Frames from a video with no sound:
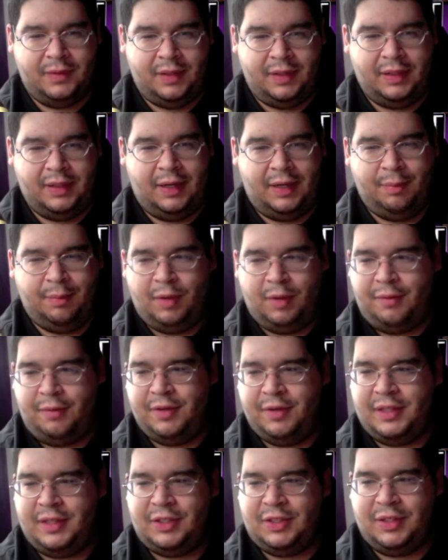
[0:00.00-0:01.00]
I
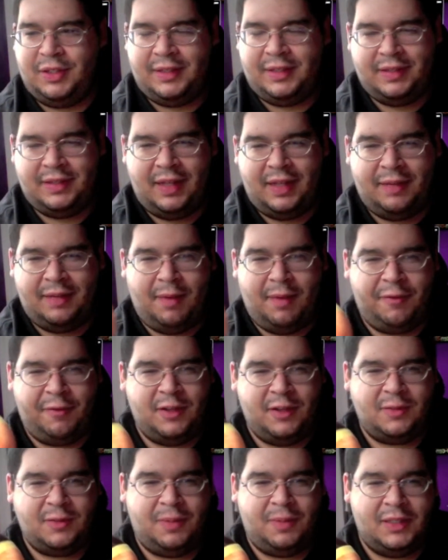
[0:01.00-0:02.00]
really enjoyed. These are like my
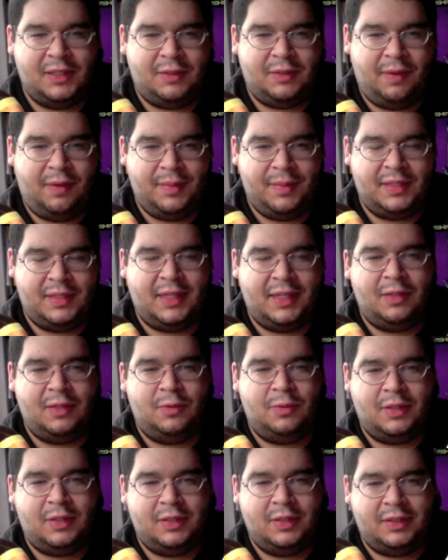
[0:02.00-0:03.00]
first plush from Nintendo
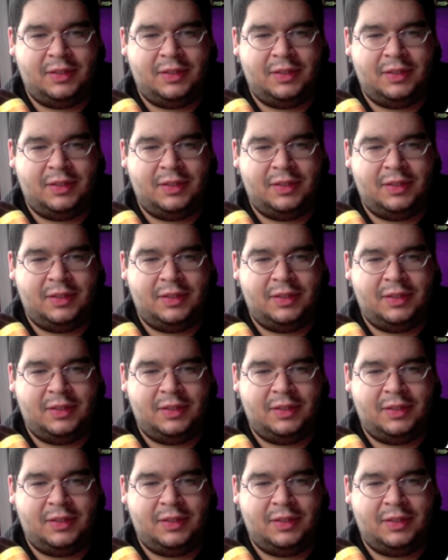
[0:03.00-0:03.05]
World.